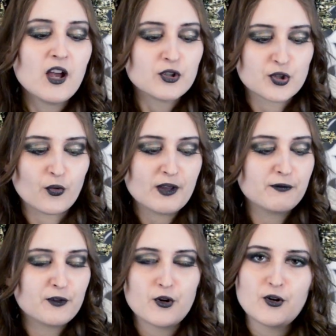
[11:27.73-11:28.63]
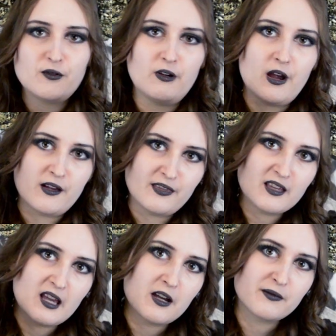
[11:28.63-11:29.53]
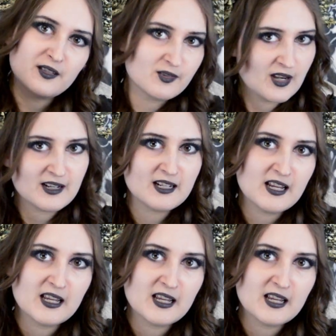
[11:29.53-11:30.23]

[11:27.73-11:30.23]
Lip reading: So if you're thinking of standing